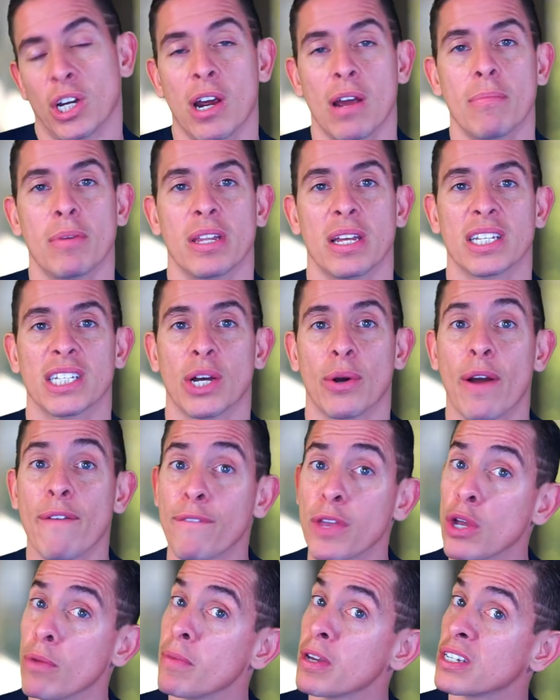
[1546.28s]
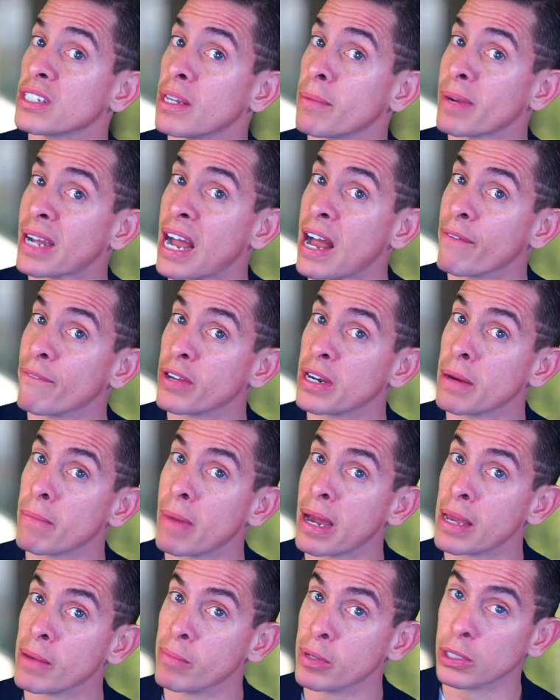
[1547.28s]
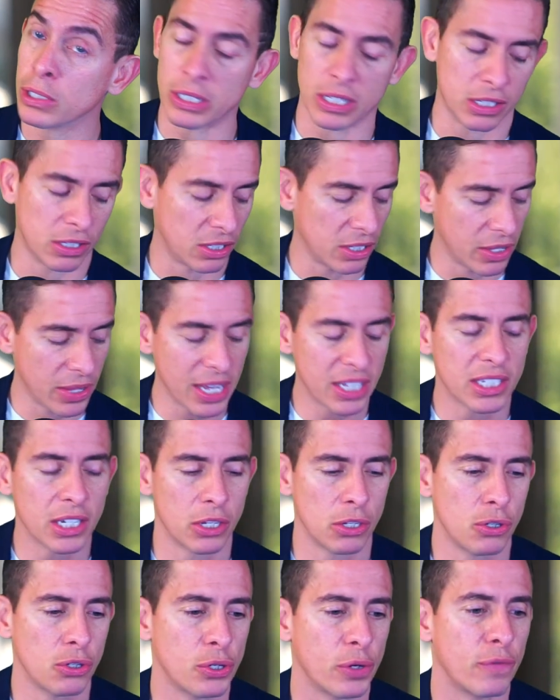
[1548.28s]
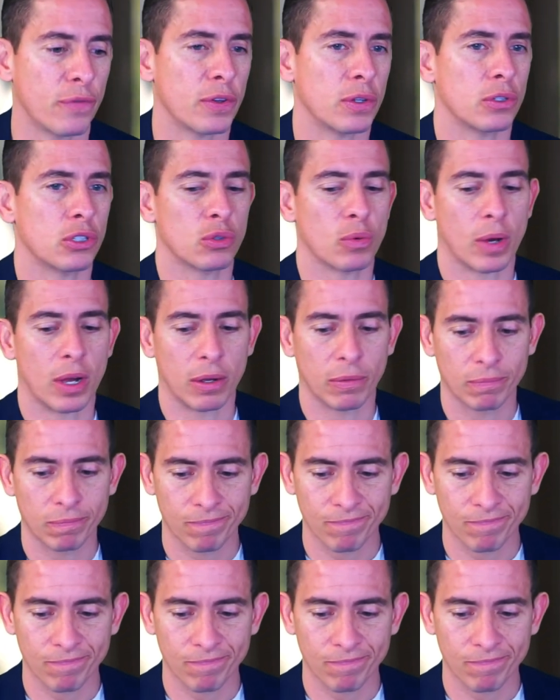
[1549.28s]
but that's how I feel, because I'm confident in my abilities, and that's how you should feel as well.